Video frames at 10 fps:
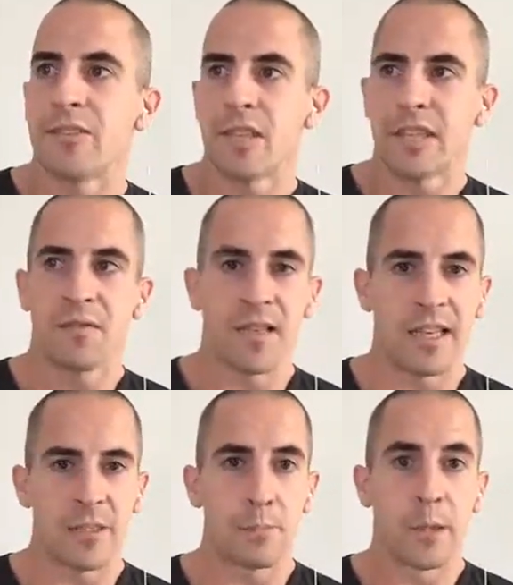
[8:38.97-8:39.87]
Chest
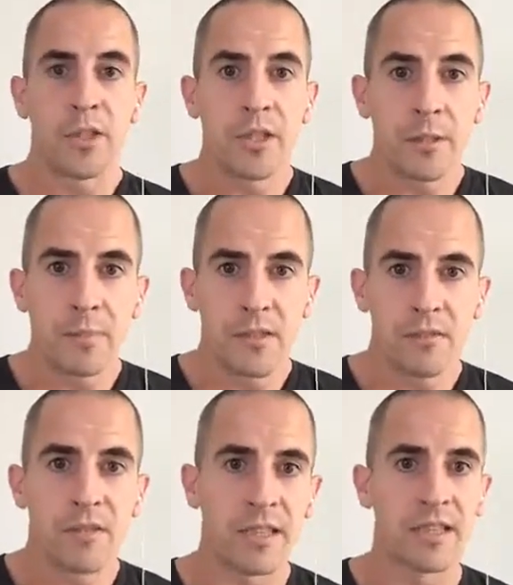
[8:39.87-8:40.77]
flies, push-ups,
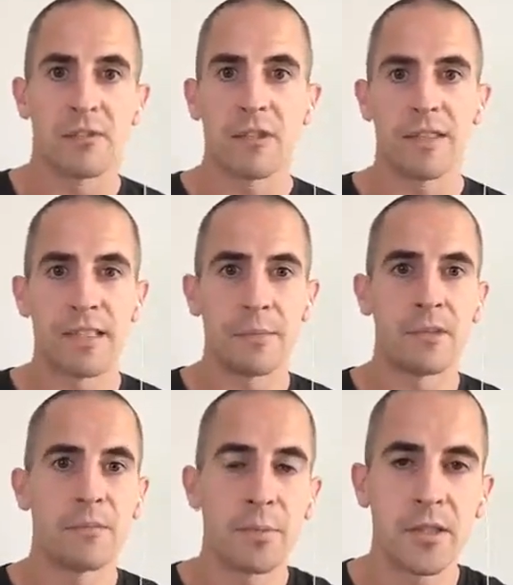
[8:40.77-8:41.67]
right? These are all examples
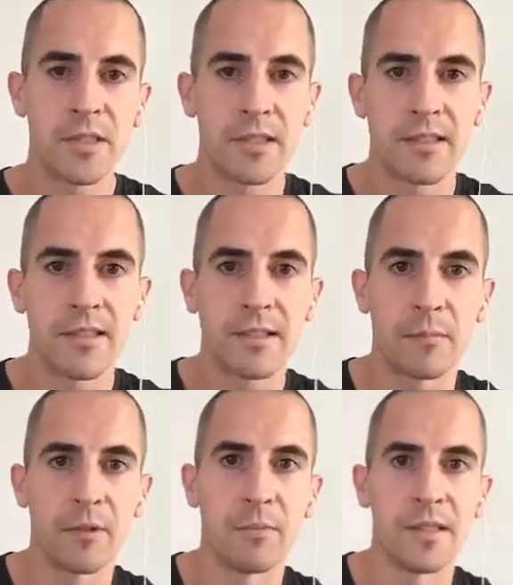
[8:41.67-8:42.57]
of pushing
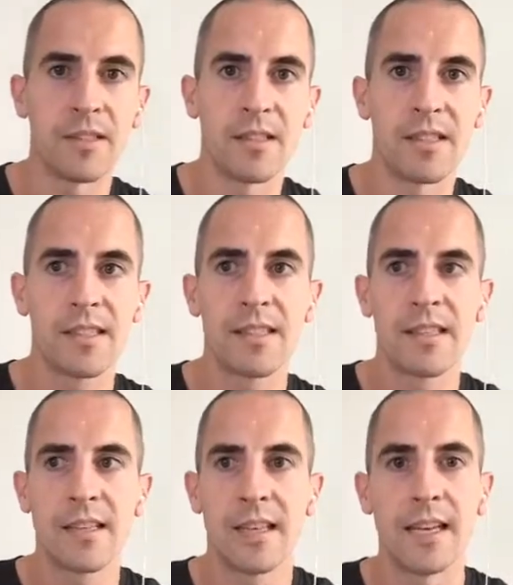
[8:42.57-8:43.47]
movements. So there's
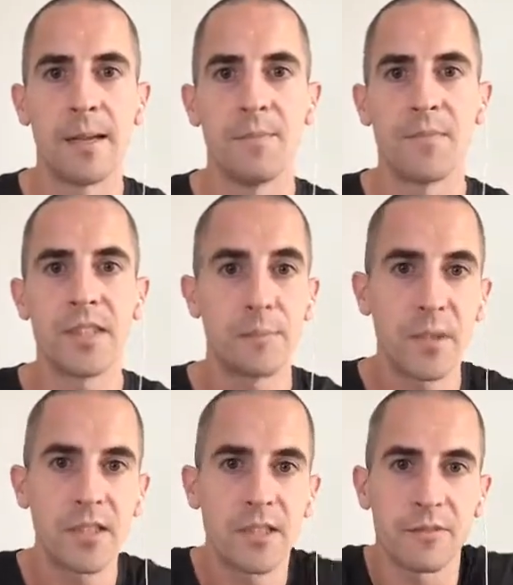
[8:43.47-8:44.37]
a
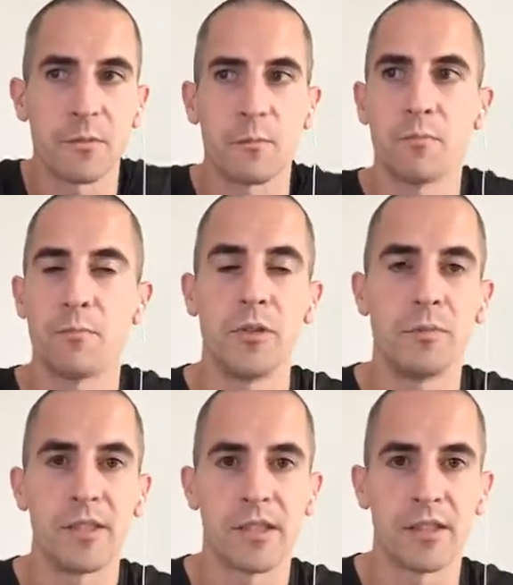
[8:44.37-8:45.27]
bunch of different
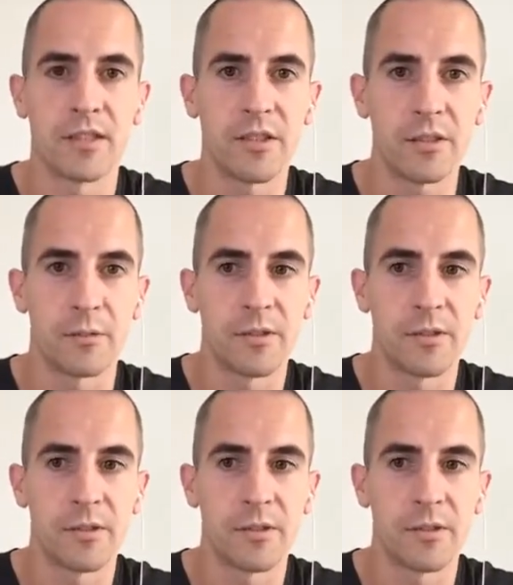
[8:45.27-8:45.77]
movements you could choose.